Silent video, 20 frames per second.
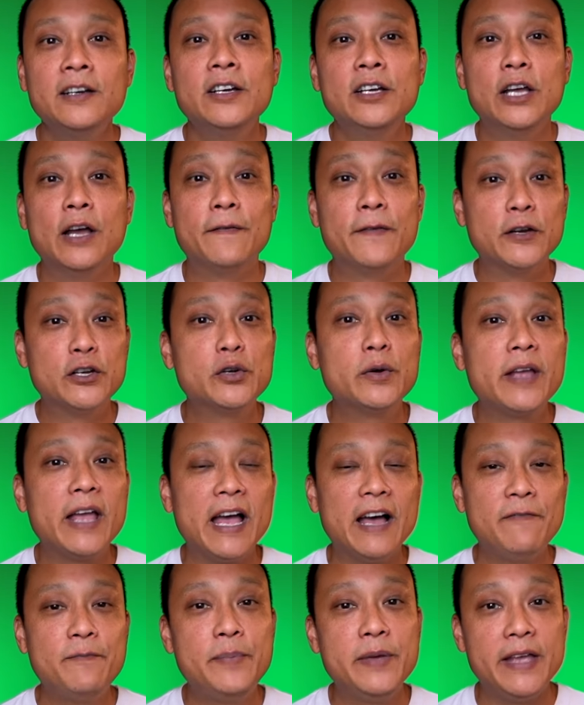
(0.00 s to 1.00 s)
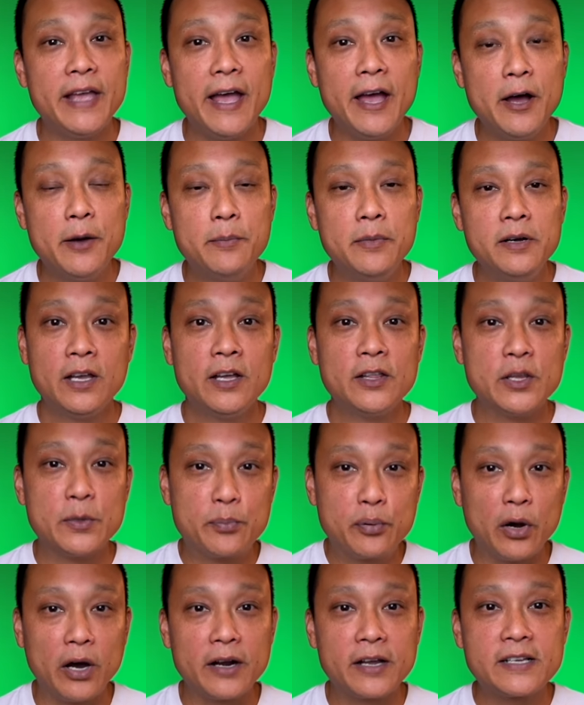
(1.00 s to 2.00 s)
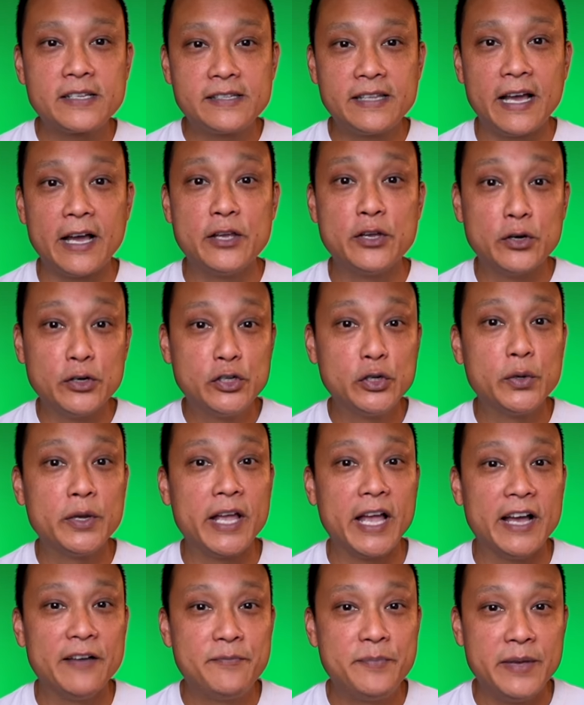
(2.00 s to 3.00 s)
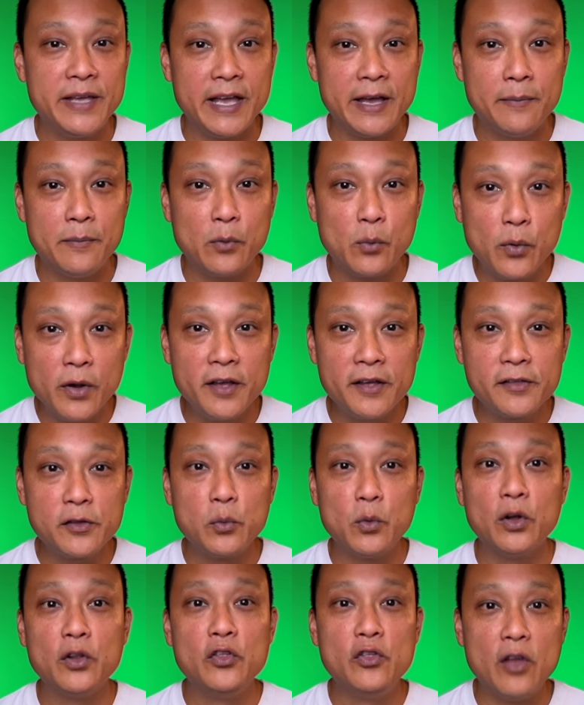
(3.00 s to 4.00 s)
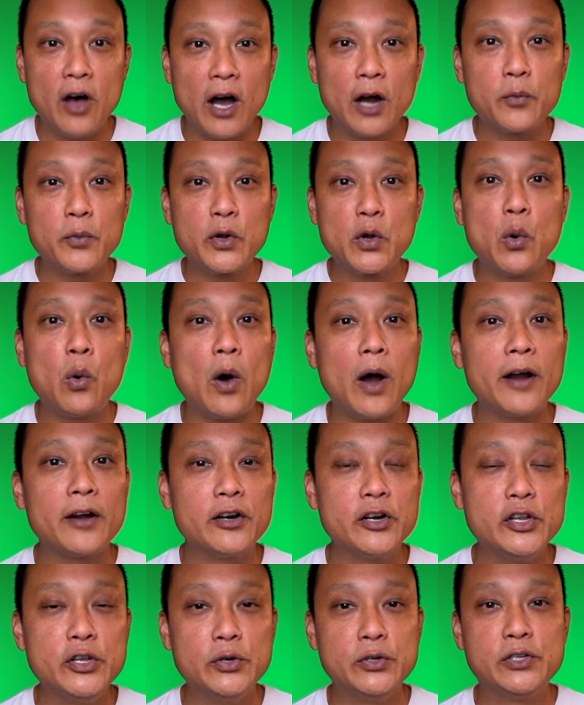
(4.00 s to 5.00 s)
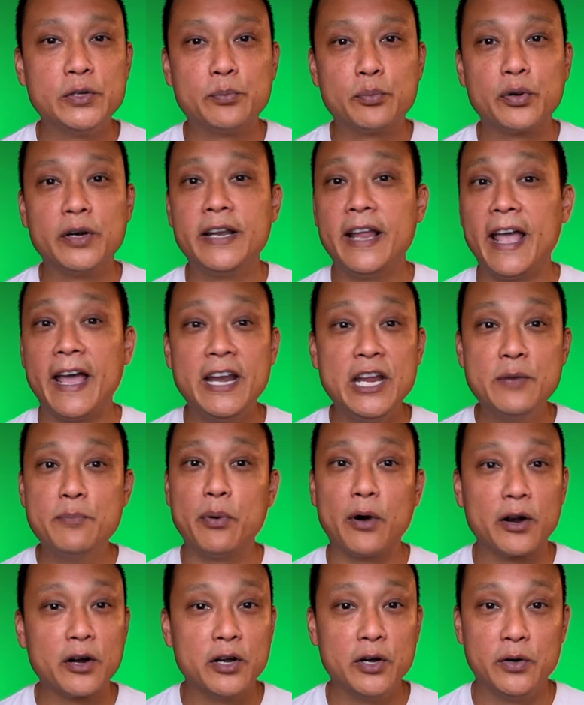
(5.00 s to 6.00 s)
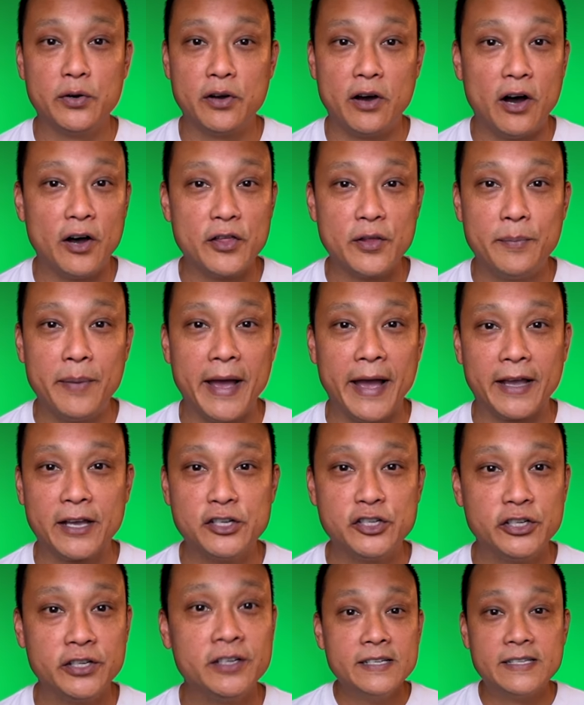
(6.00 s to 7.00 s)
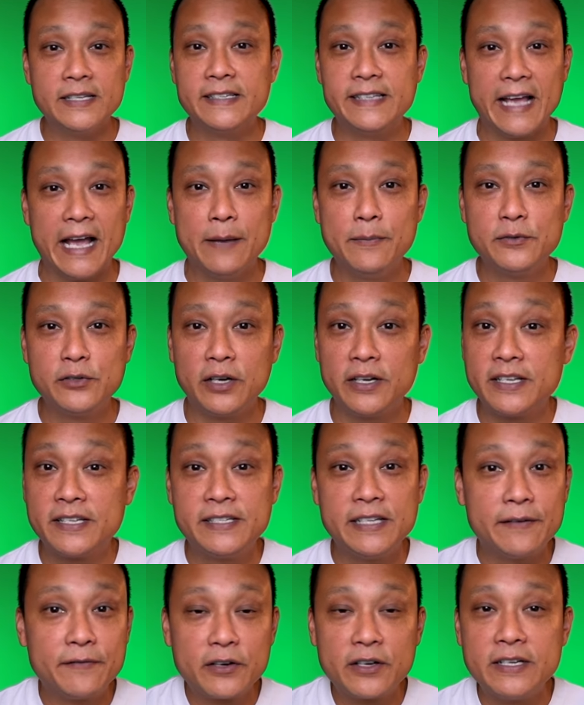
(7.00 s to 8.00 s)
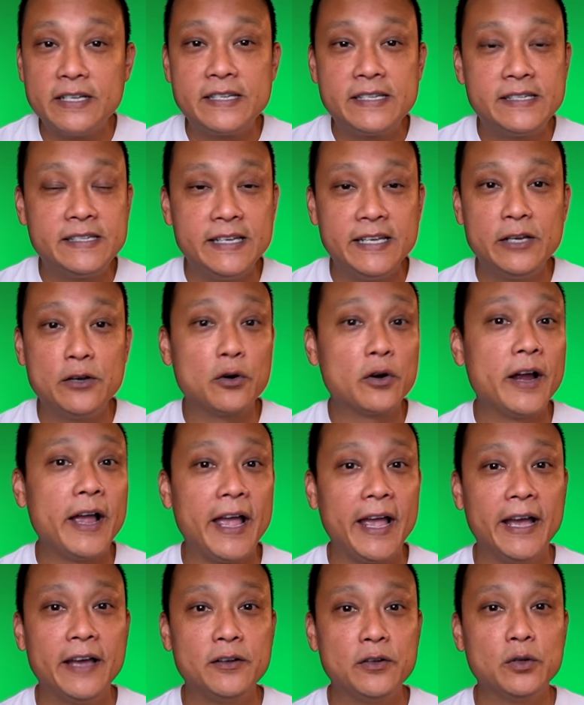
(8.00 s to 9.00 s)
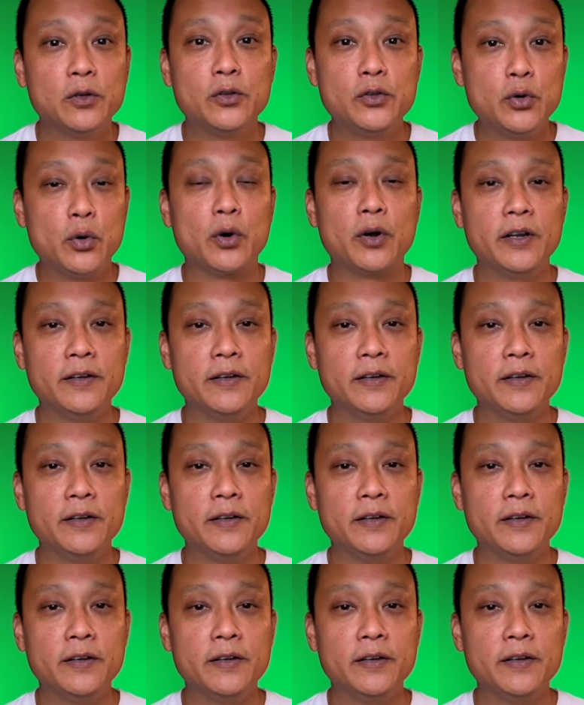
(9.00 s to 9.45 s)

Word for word: If you're doing FBM, the products that you're doing FBM with will not require you to print any barcode on the packaging, since Amazon is never gonna see or handle your